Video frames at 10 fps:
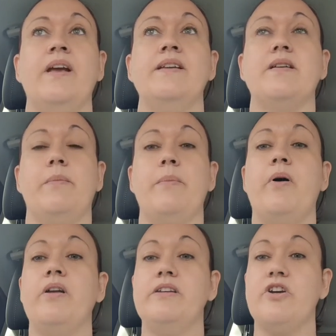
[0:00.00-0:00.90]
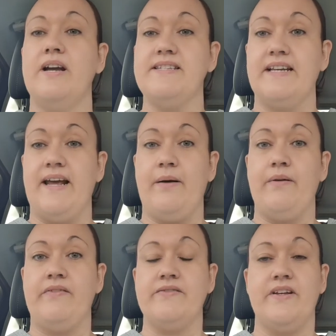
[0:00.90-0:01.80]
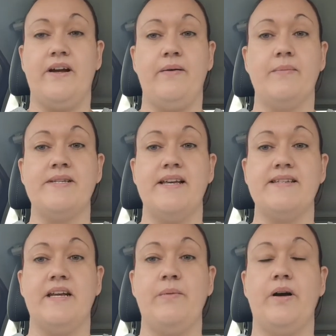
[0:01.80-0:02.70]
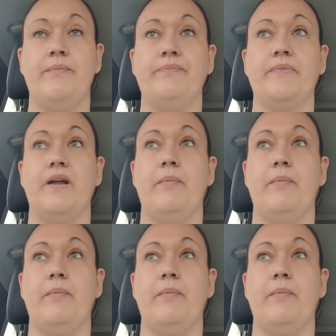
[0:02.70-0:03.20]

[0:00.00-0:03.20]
So I'm apologising now if this video upsets anyone,